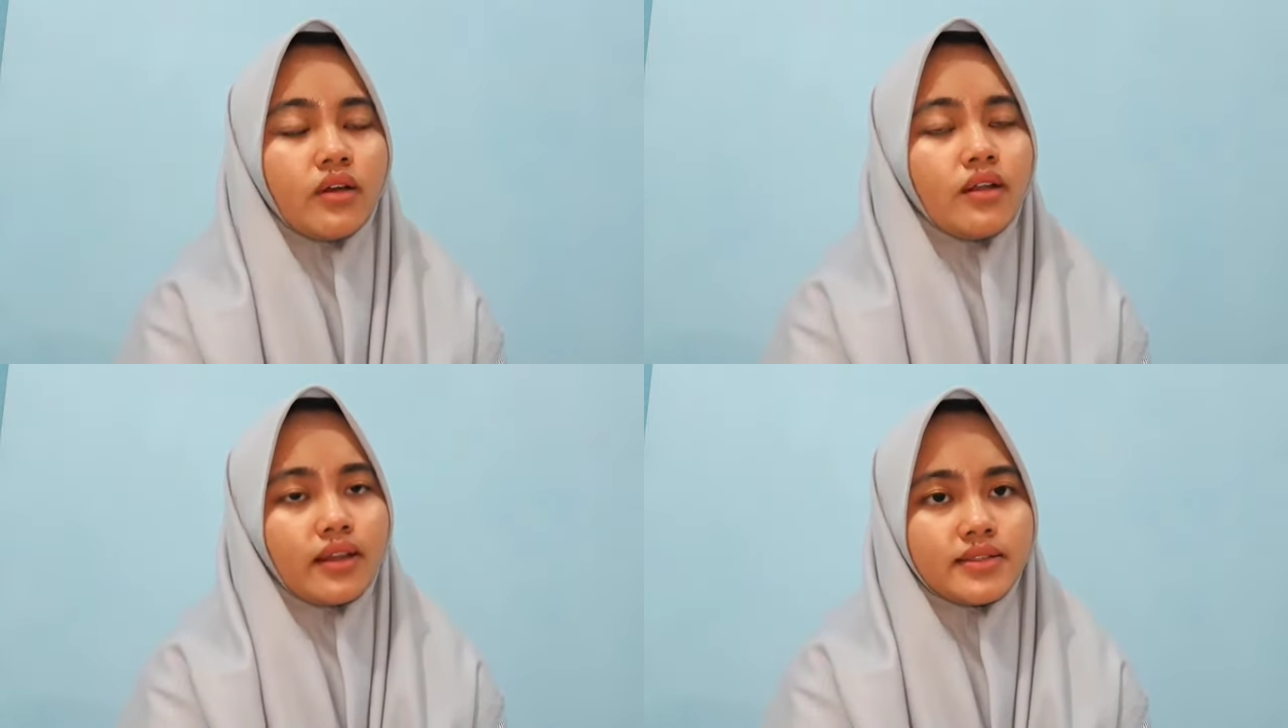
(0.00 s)

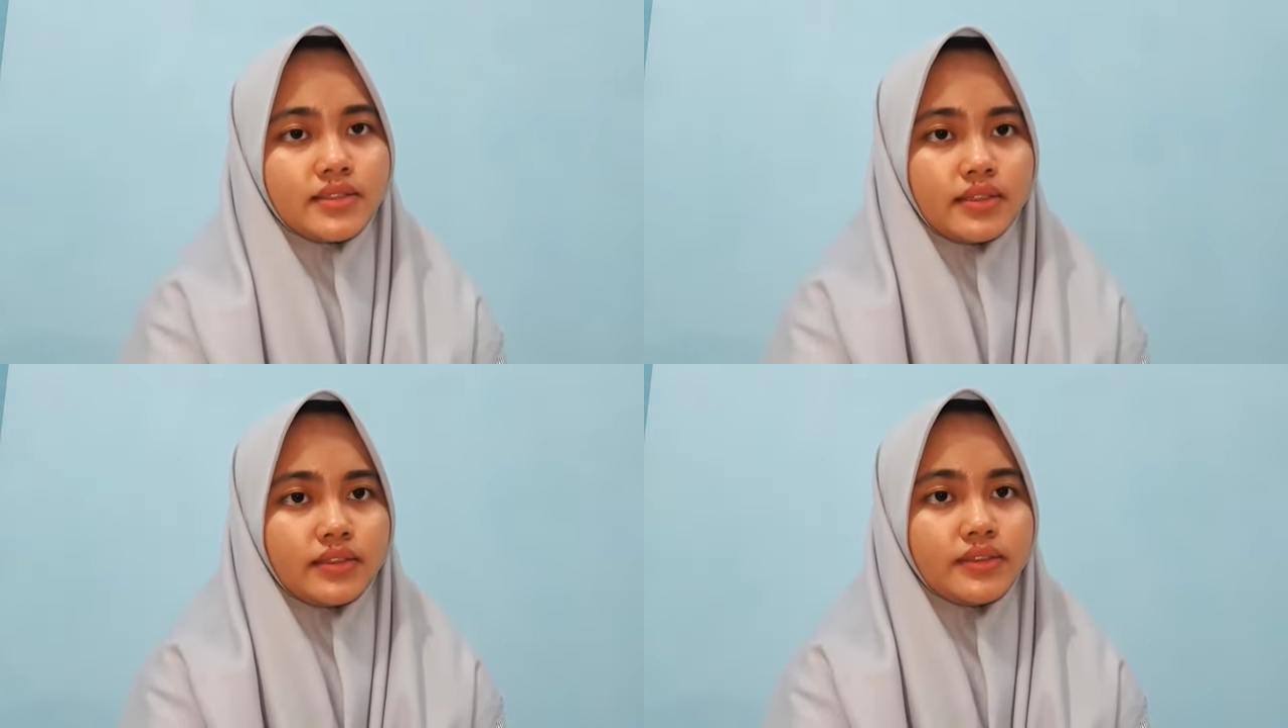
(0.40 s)
Let's
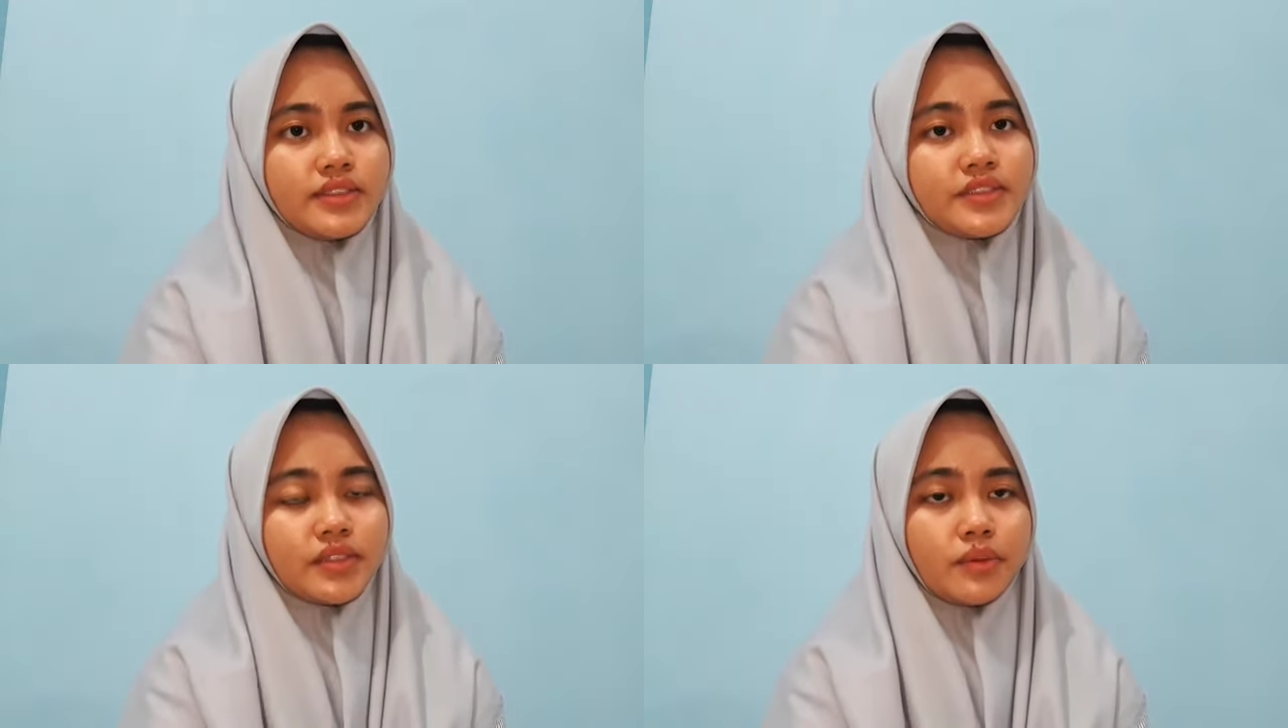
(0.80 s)
see the
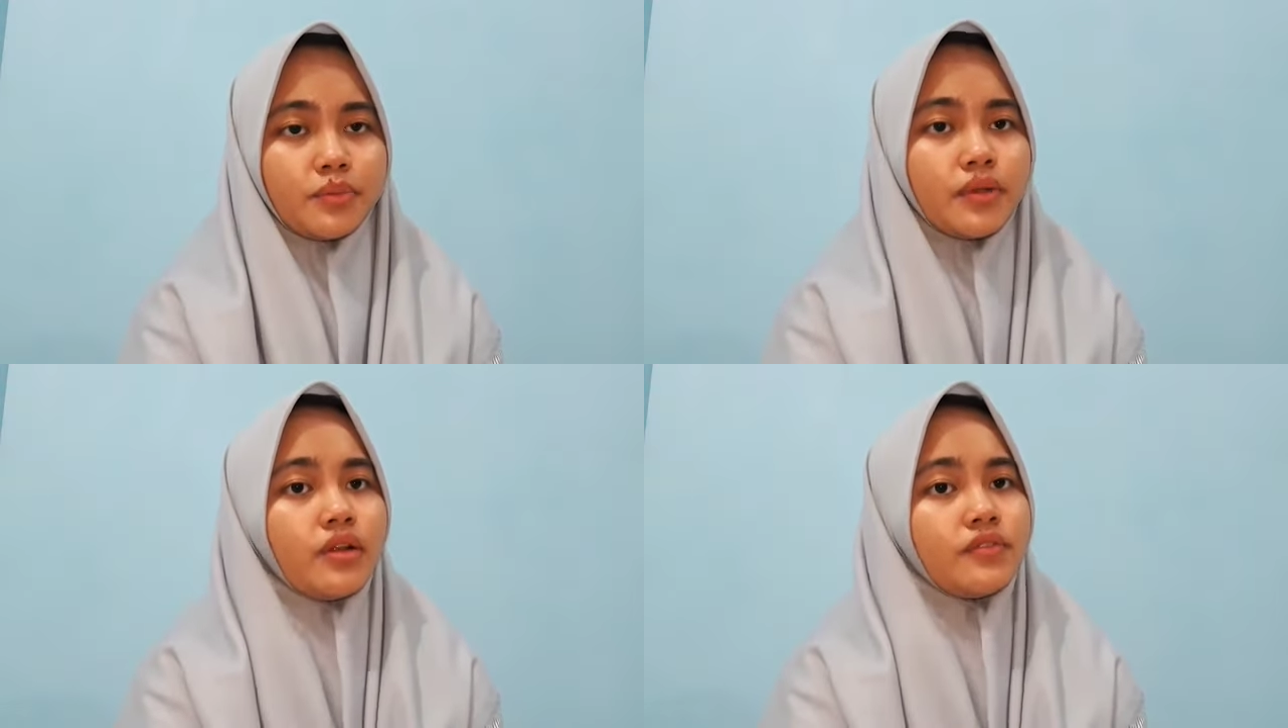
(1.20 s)

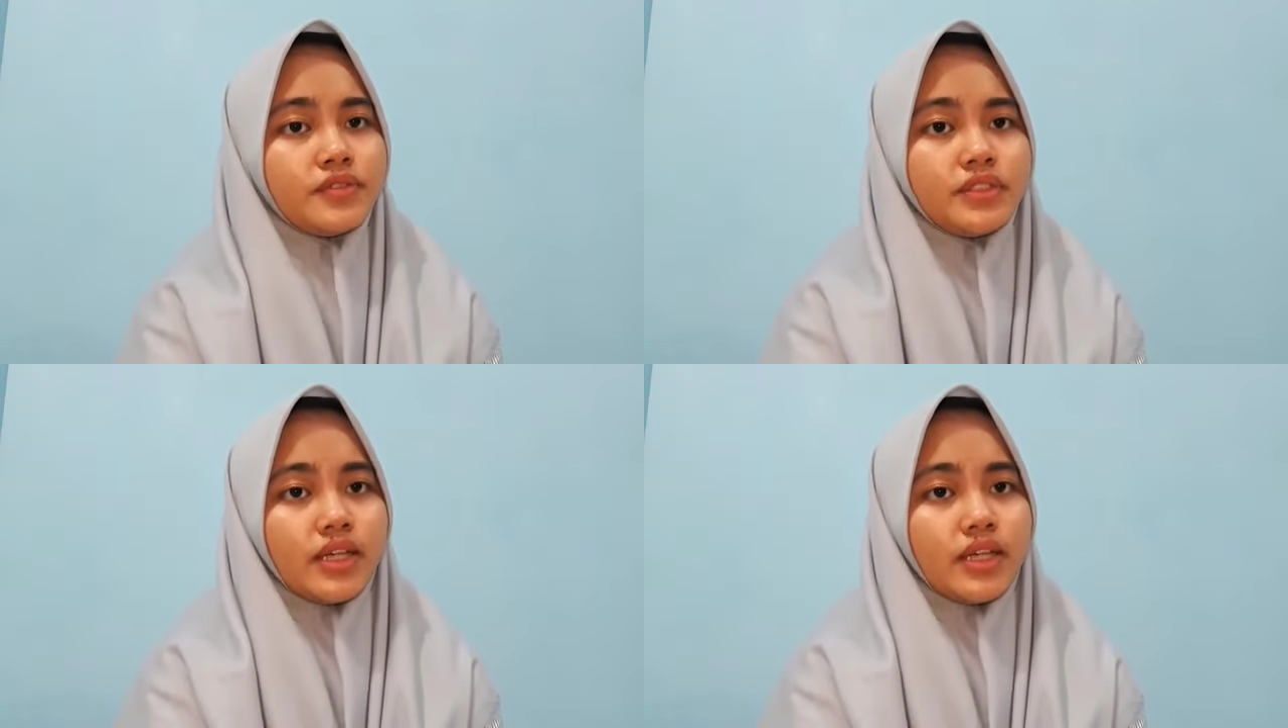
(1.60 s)
example of the